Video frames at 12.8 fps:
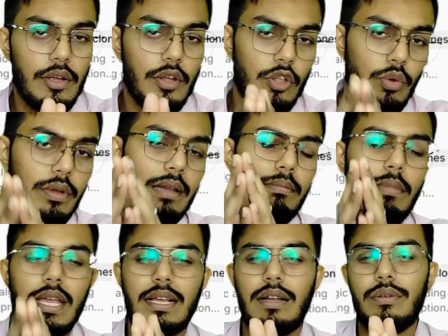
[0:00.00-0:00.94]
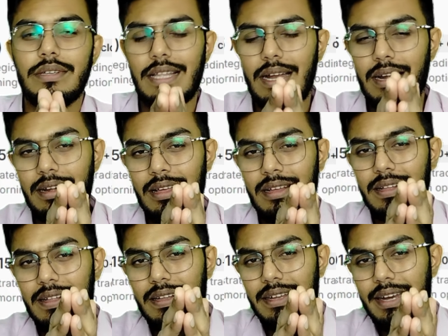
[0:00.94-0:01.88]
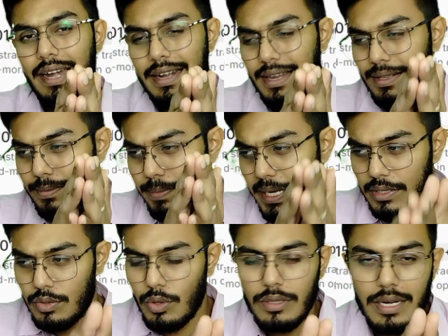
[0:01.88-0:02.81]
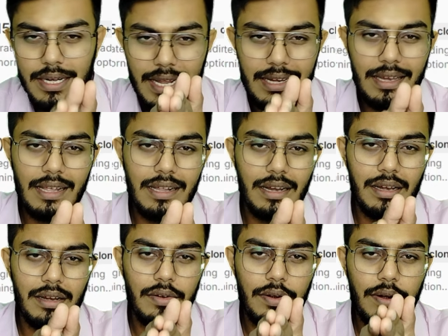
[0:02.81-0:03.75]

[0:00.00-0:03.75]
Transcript: you can make out that it is based on the technical